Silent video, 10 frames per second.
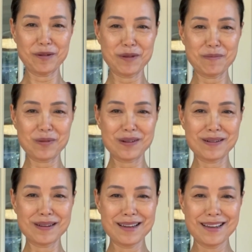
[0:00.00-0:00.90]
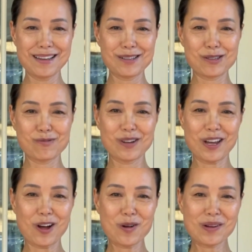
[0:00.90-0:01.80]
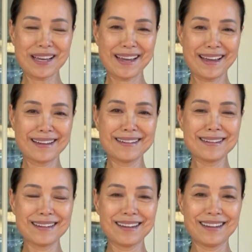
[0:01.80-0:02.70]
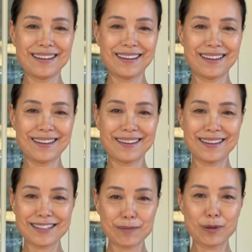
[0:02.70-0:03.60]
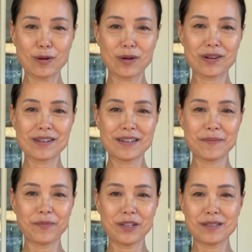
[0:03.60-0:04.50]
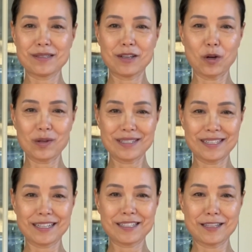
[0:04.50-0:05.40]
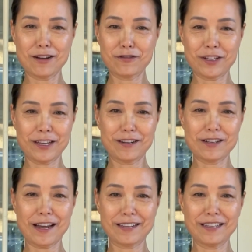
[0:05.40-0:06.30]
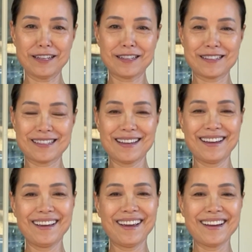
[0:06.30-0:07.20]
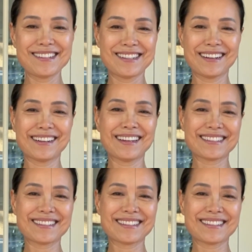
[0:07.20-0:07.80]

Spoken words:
member so we all can explore these holistic self-care techniques. And sharing is